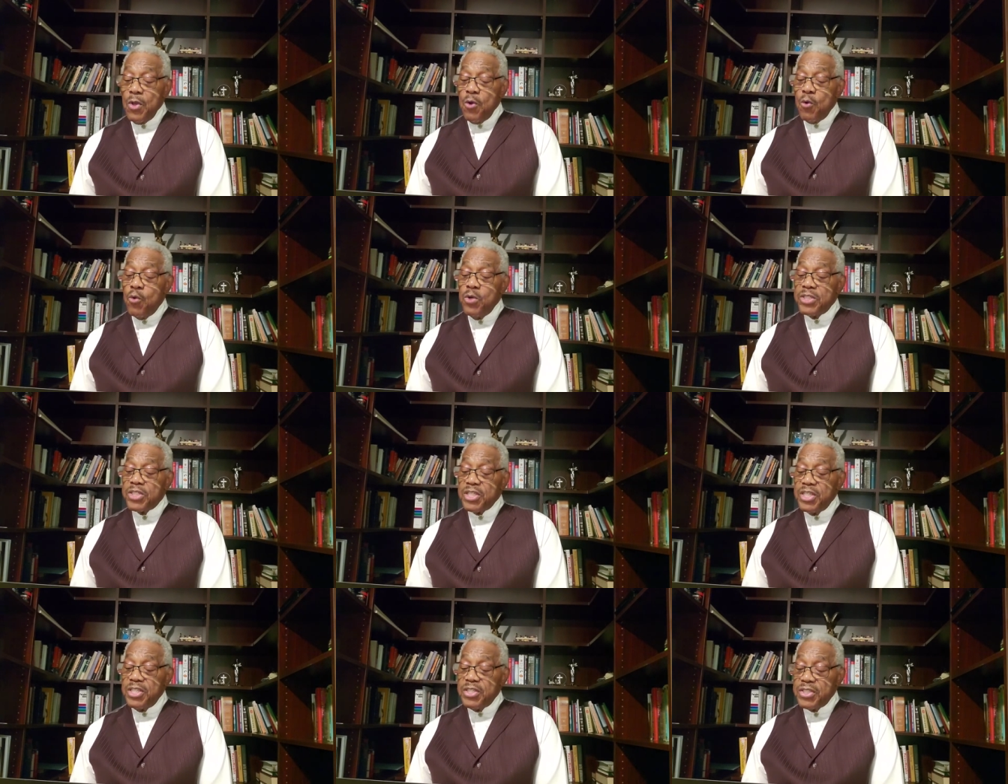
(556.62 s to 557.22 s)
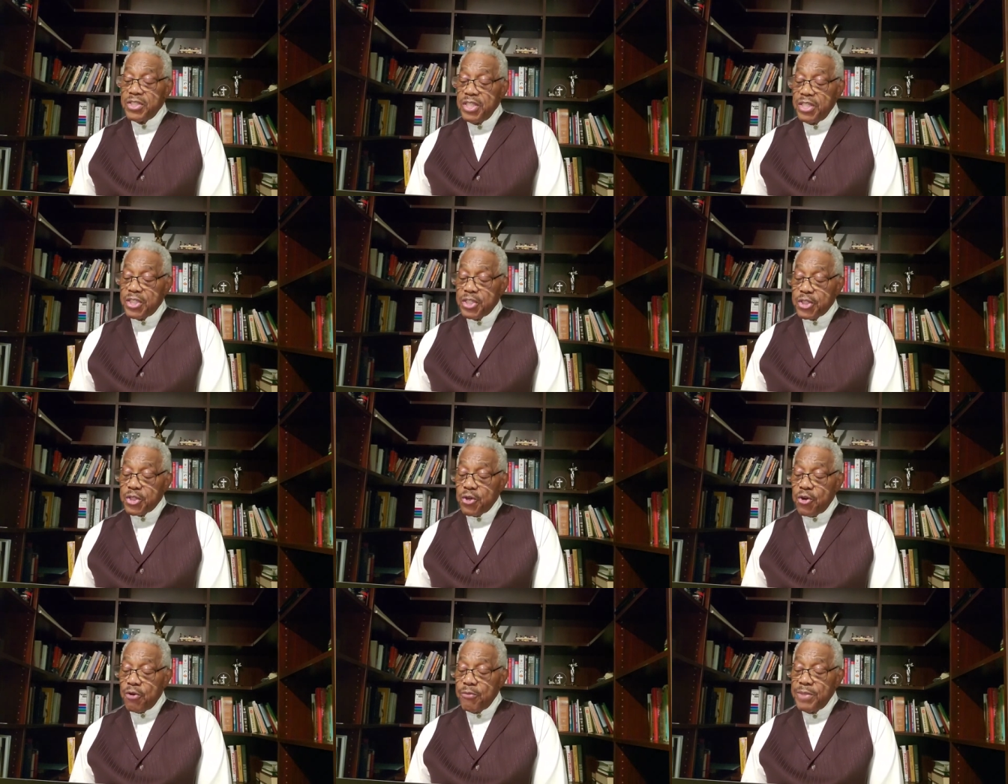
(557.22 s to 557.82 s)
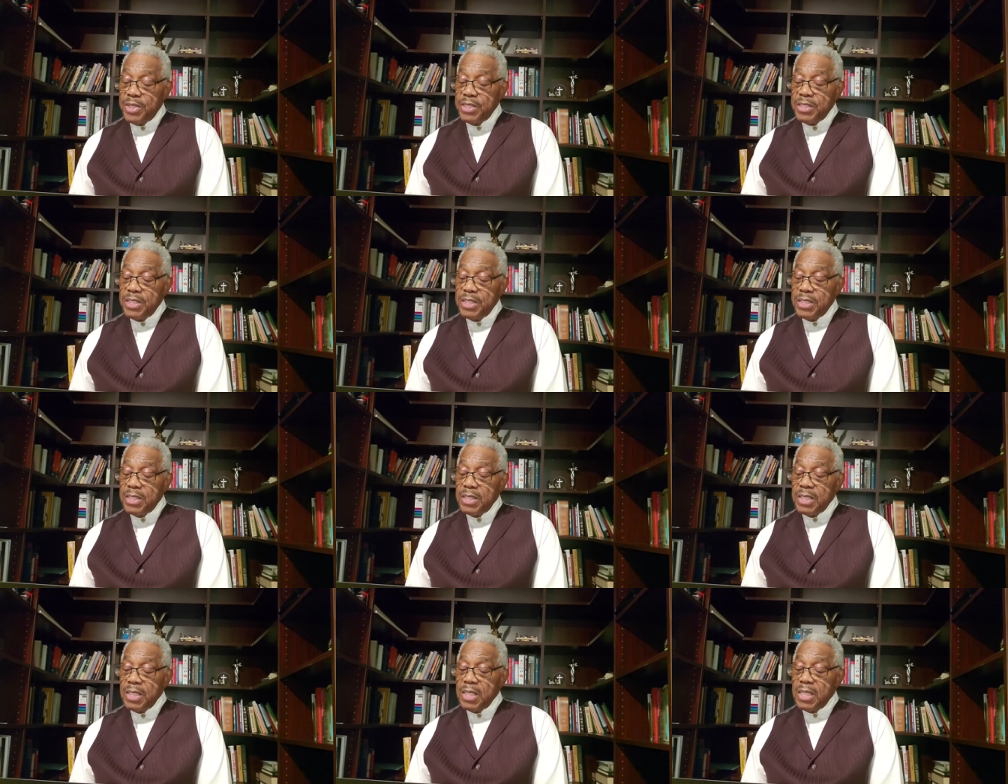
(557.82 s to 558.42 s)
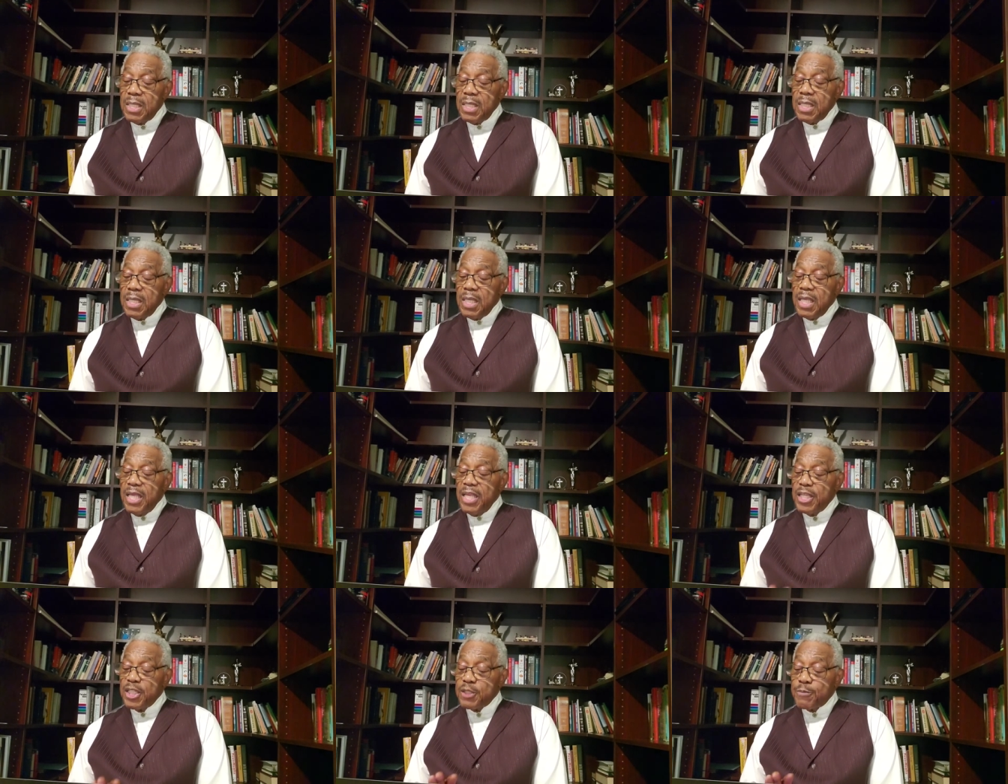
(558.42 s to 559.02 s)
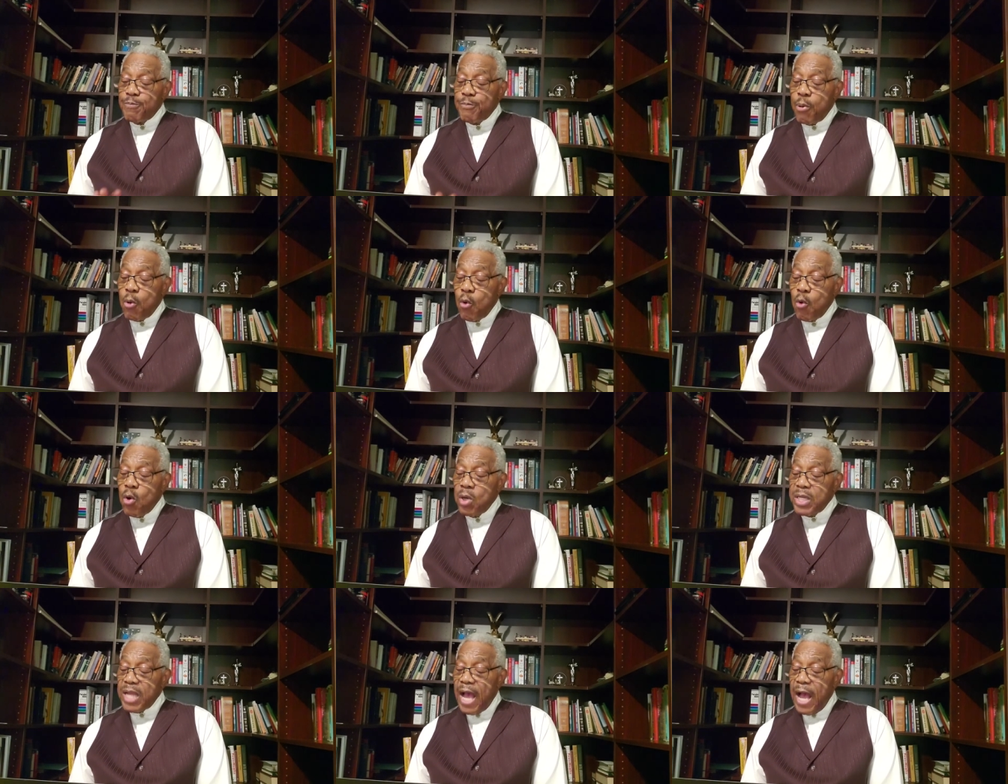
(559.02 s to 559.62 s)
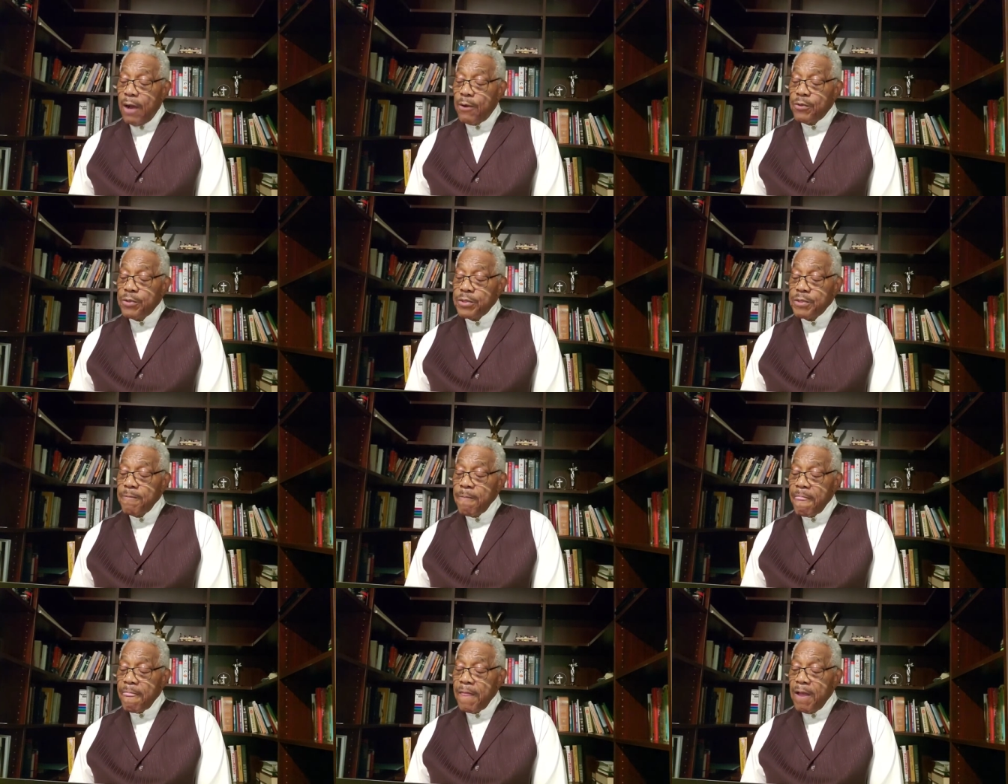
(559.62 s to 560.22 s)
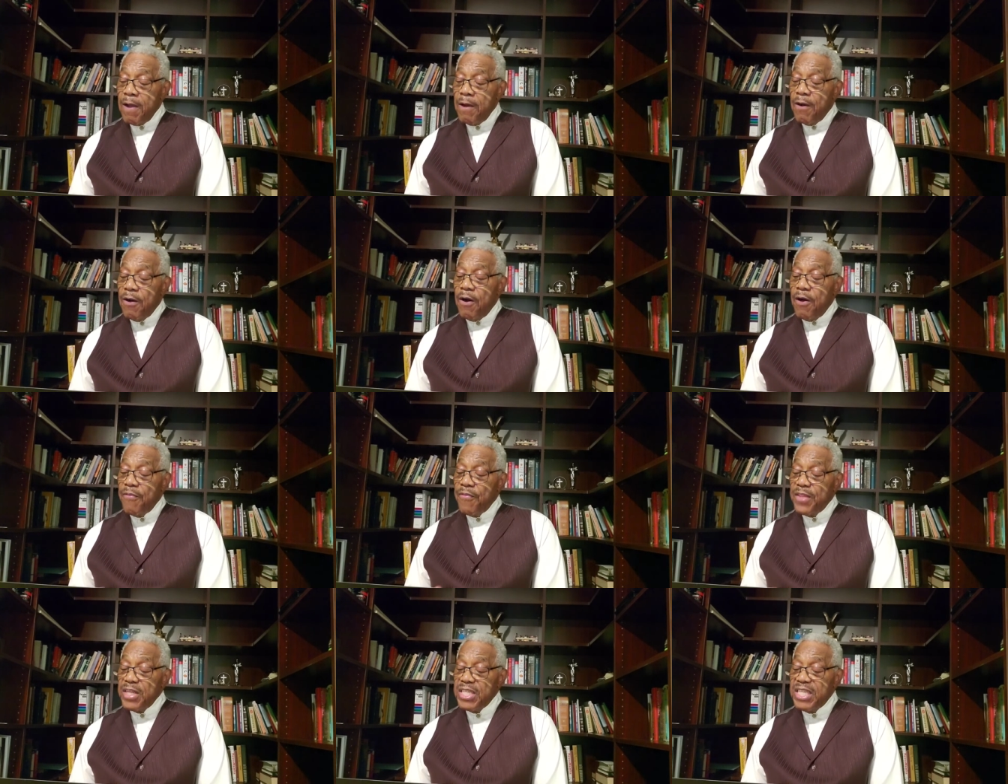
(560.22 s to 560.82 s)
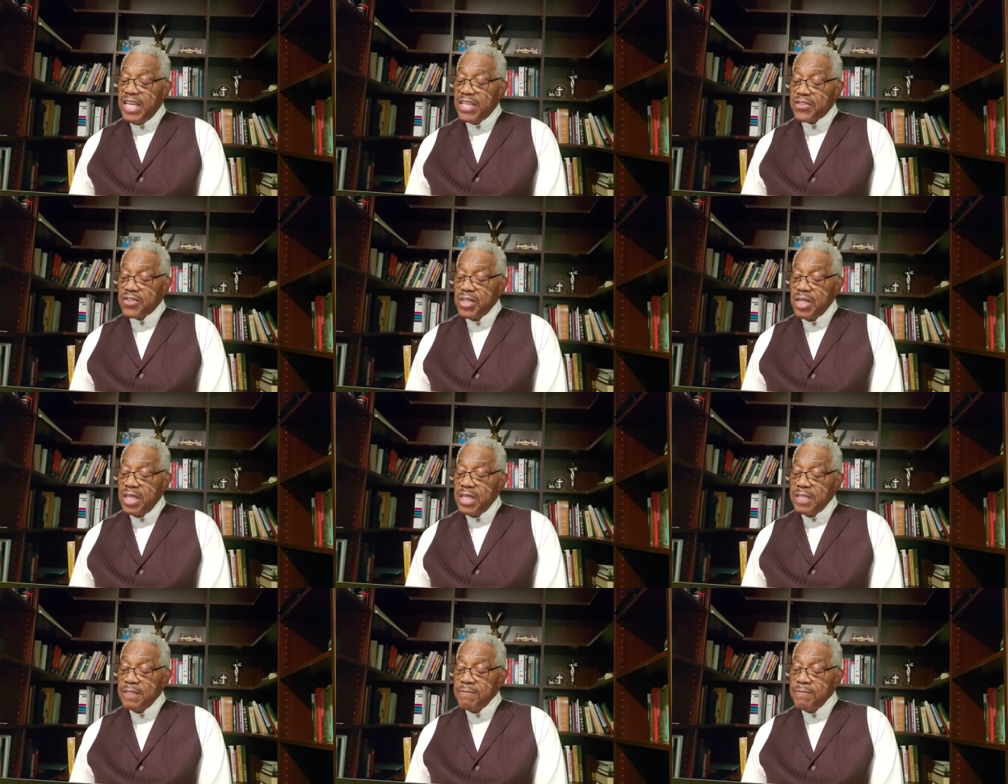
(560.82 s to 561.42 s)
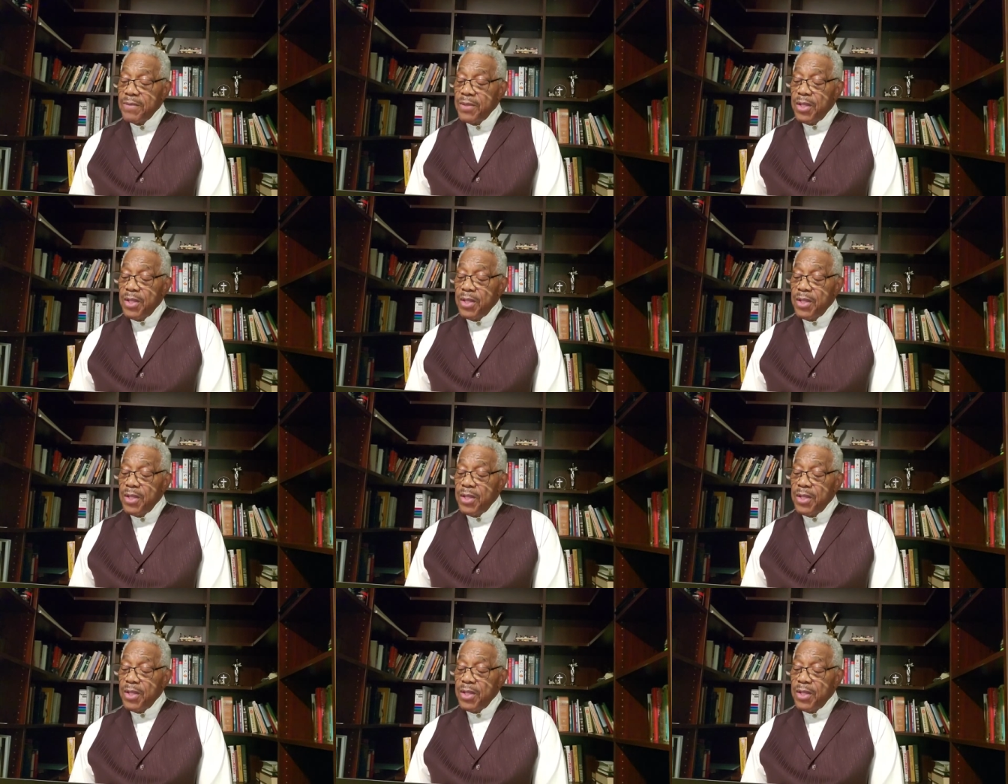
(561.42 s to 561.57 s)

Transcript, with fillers: which is determined is poured out on the desolate.